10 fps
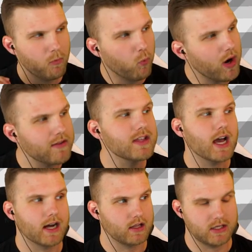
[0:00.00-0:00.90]
one of the
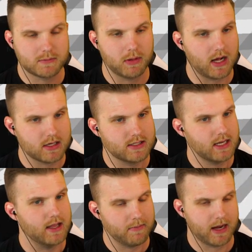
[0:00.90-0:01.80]
ugliest blocks
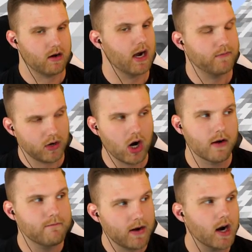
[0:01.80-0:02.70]
in Minecraft. There
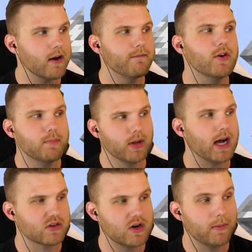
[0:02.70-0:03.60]
are very few
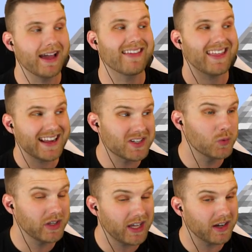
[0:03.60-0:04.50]
blocks where I'm like, that's a
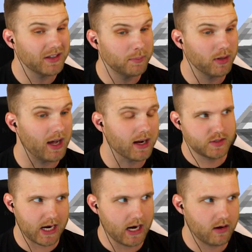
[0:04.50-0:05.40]
really ugly block.
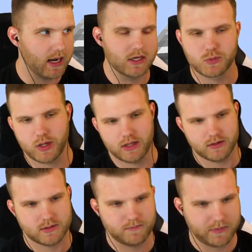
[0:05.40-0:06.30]
Diorite is one of
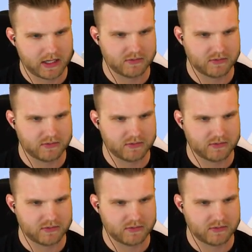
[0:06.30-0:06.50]
those. That's for